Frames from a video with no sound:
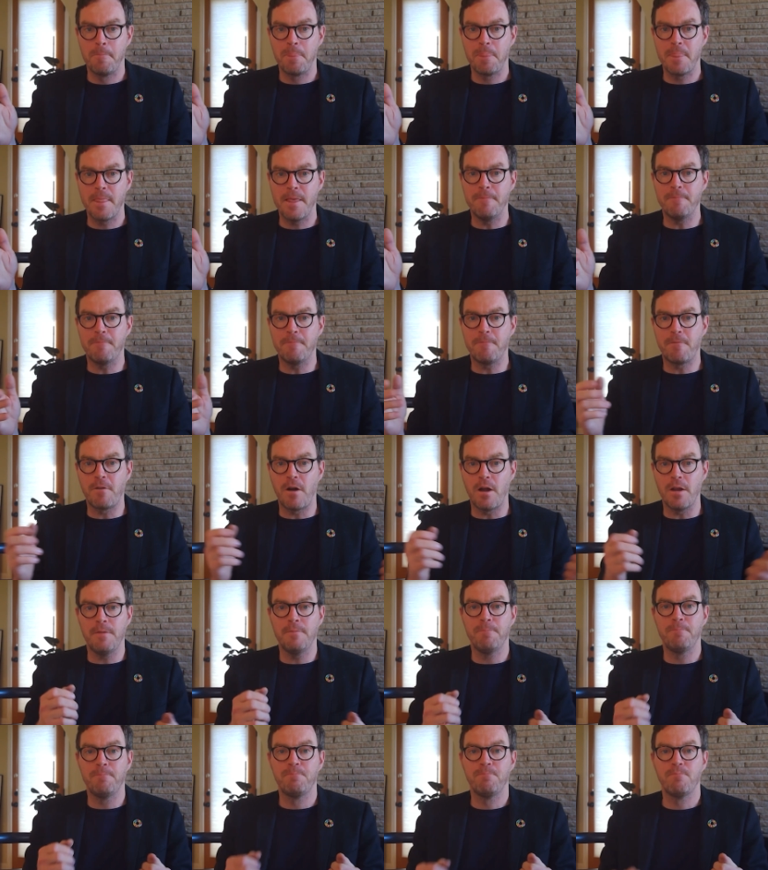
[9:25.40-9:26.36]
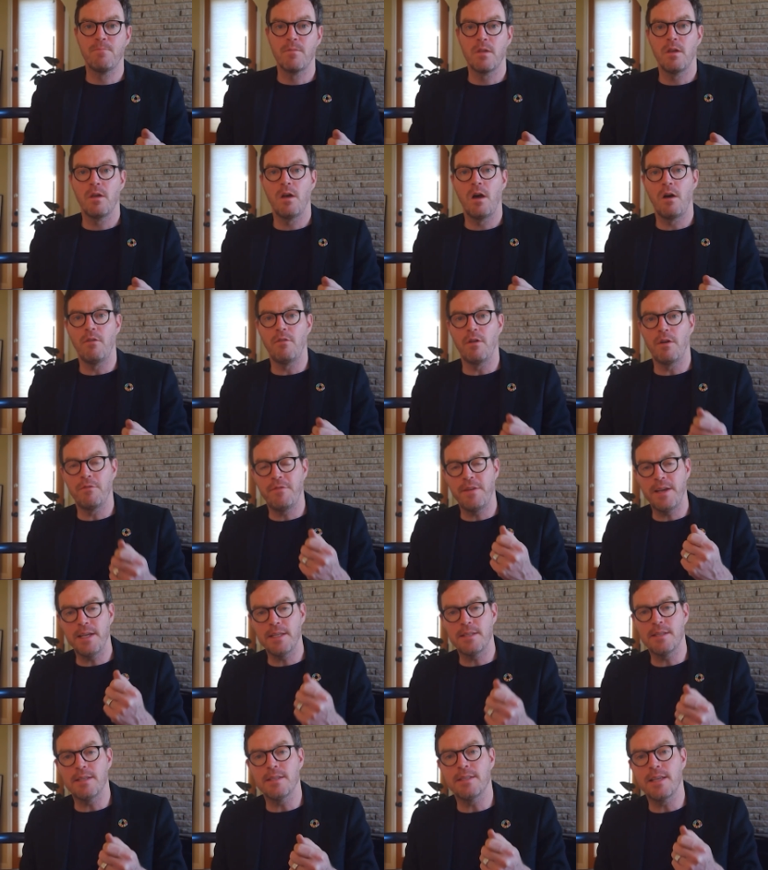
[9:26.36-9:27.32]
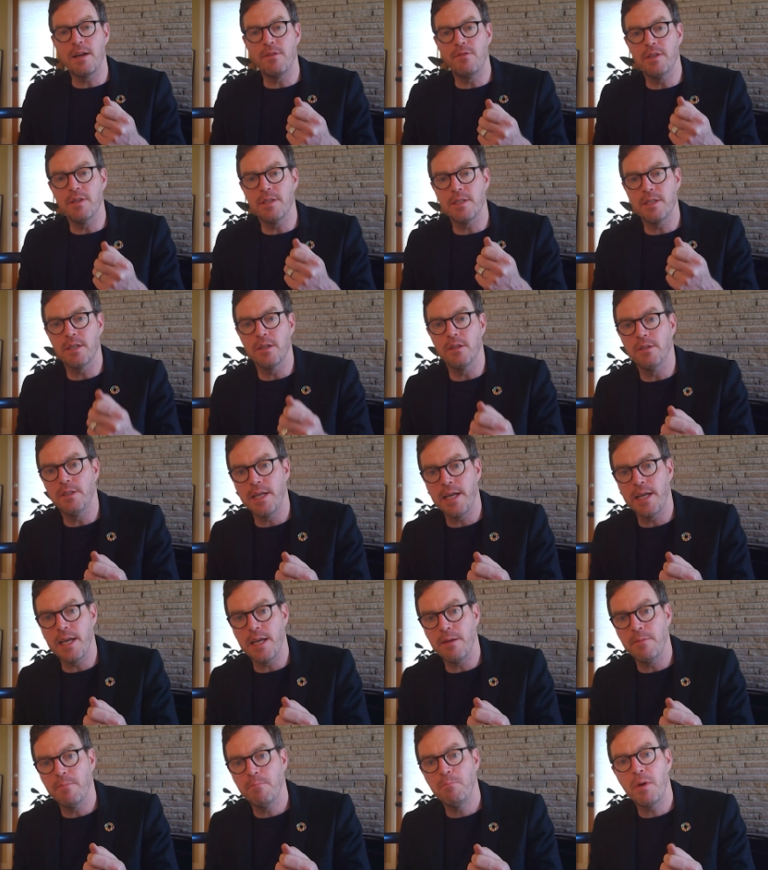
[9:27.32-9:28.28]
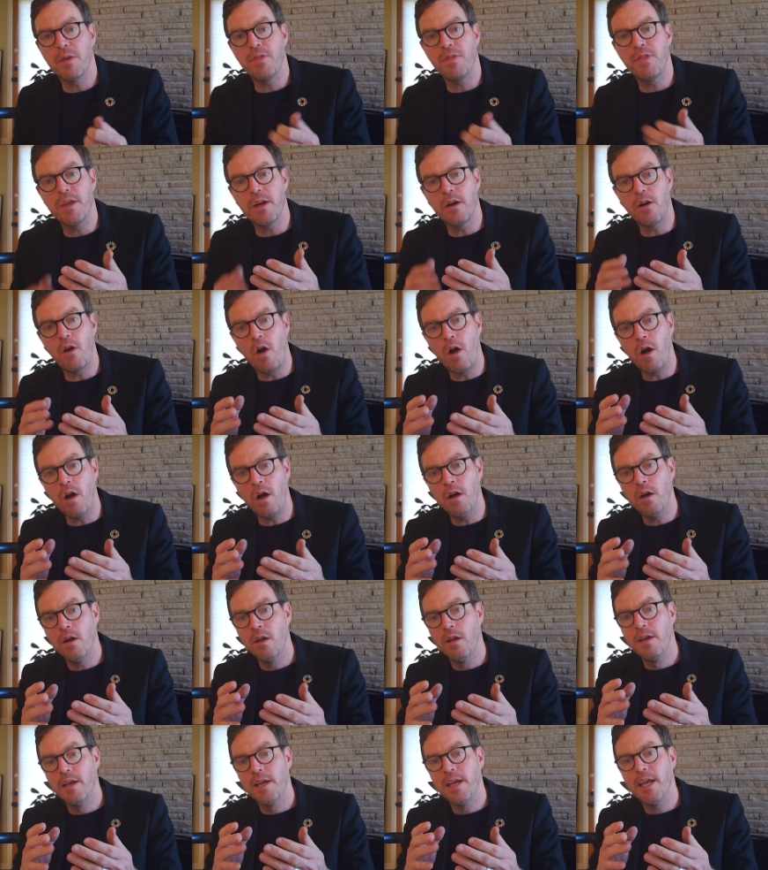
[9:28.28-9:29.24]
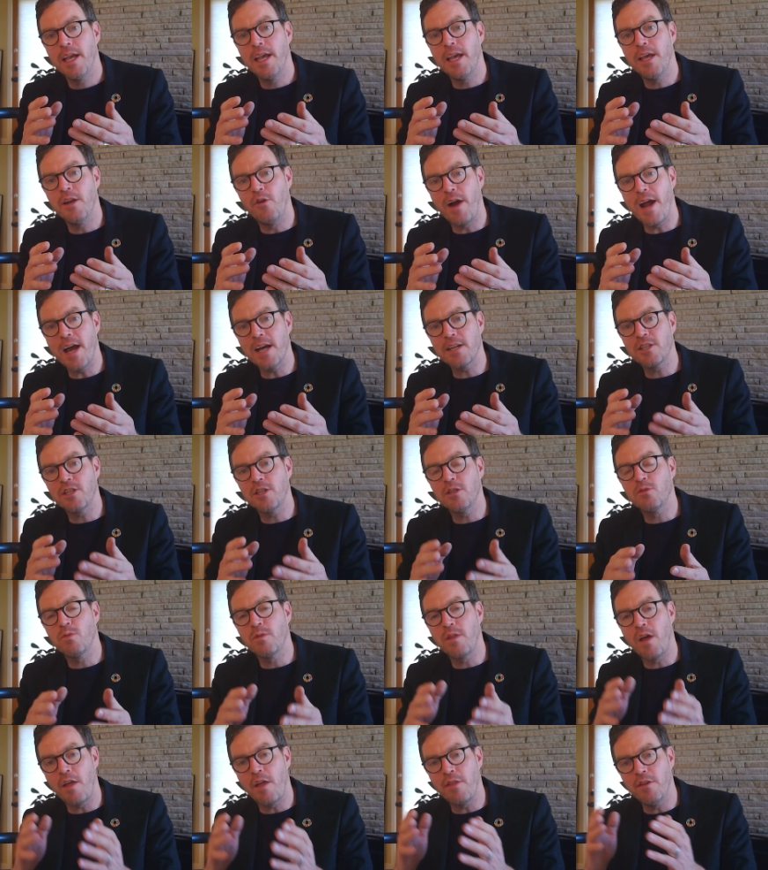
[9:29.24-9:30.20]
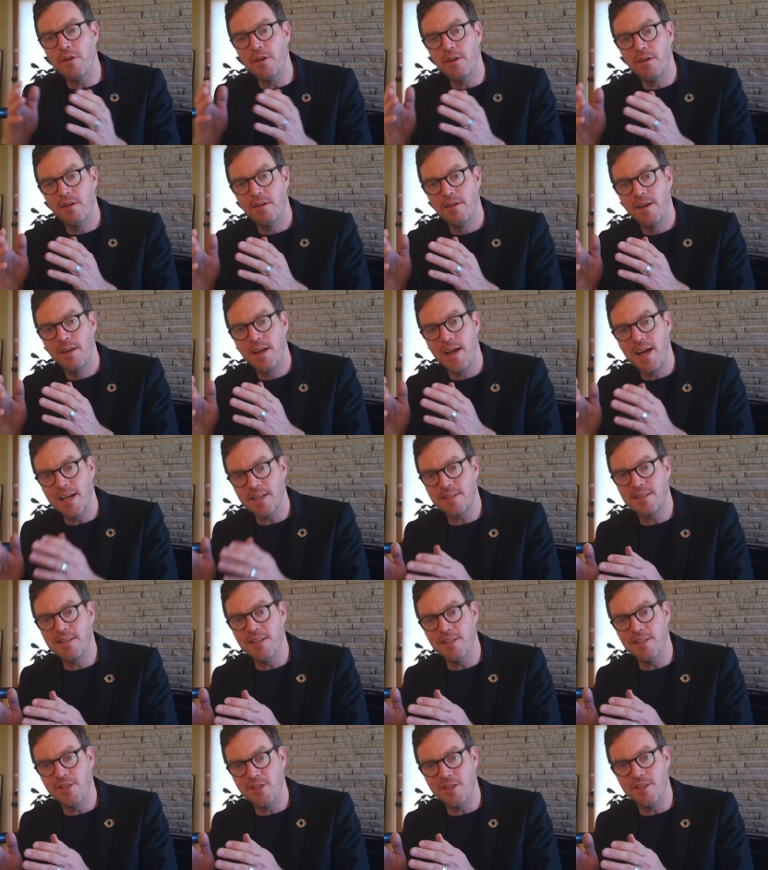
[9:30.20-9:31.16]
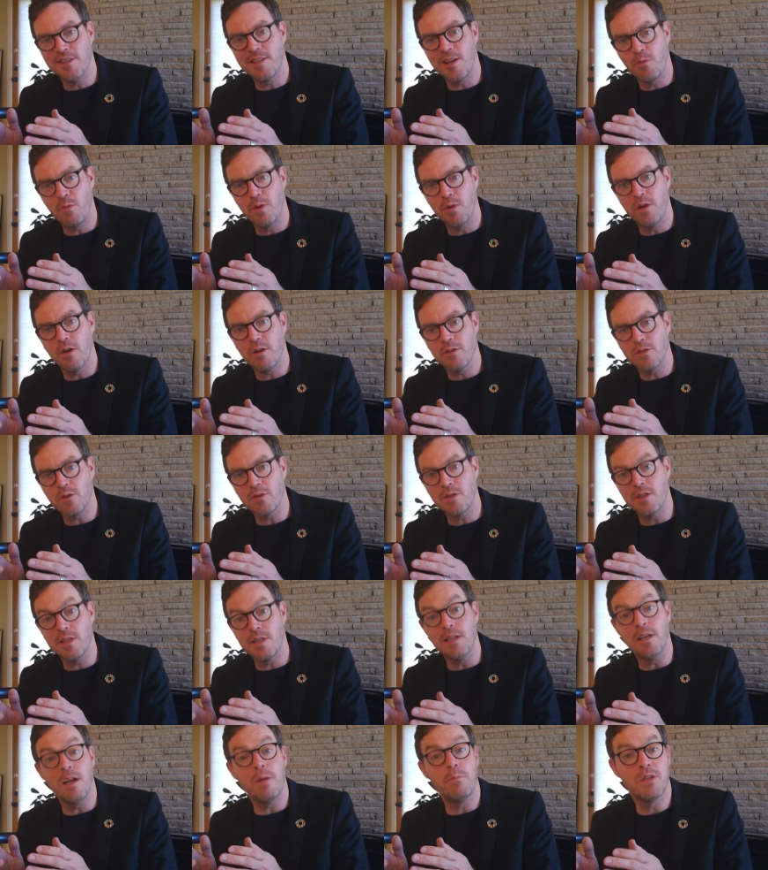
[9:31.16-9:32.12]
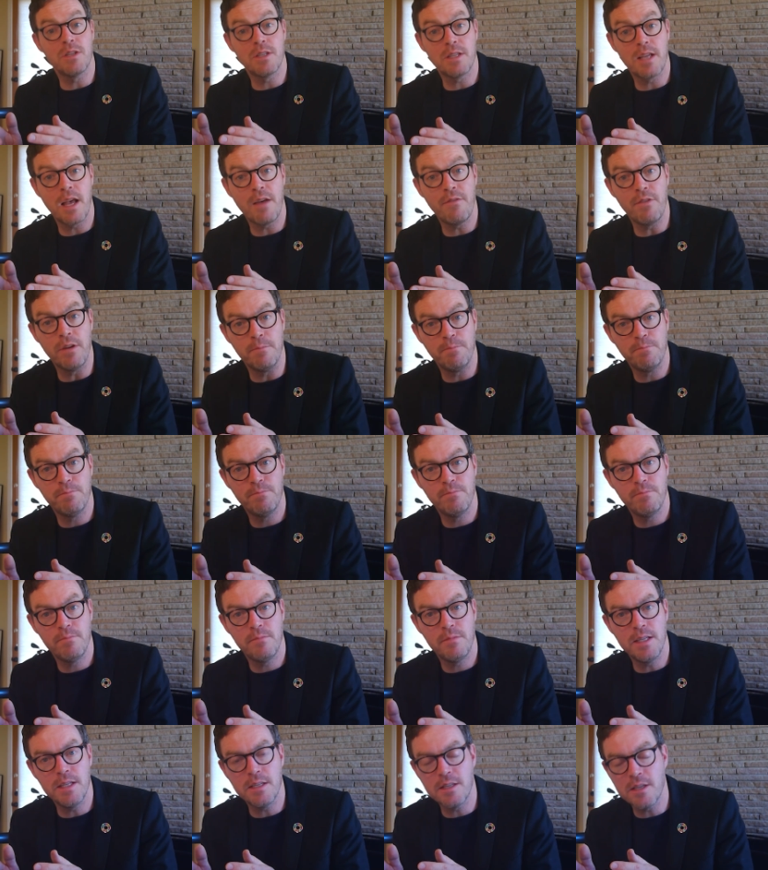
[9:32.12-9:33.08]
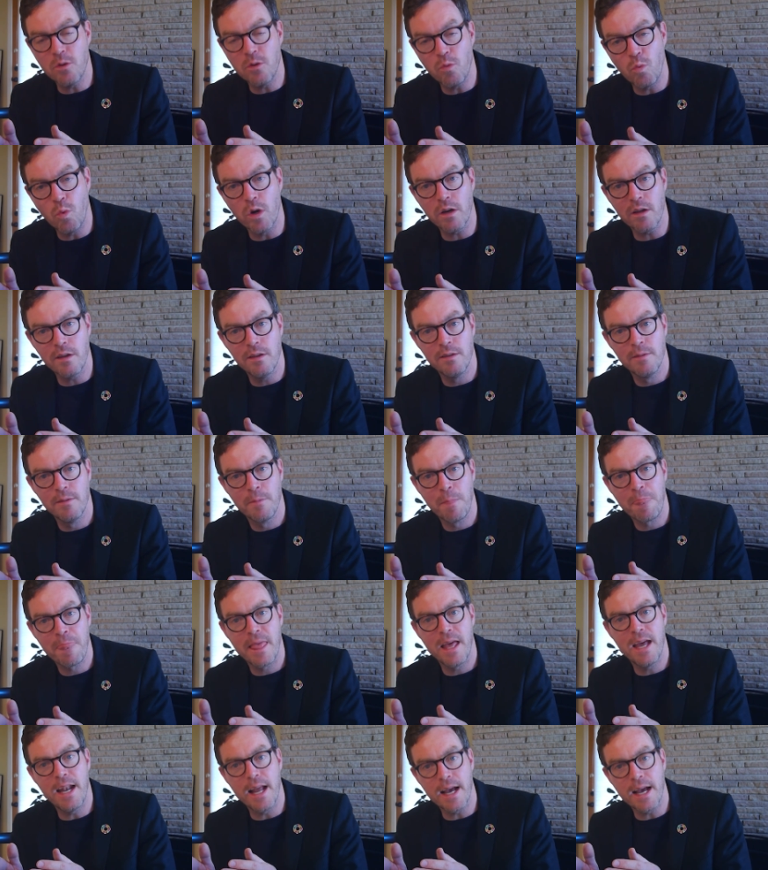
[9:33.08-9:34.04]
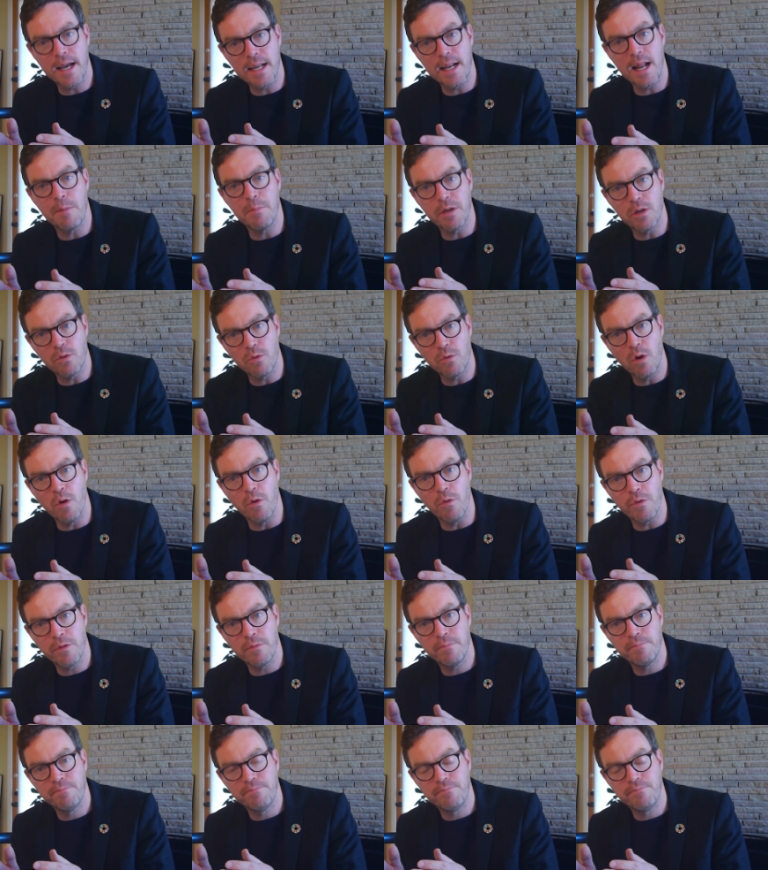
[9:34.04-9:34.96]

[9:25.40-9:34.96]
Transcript: in front of our faces every single day. But there are interactions with other SDGs that we also see. Number 7, decent work and economic growth.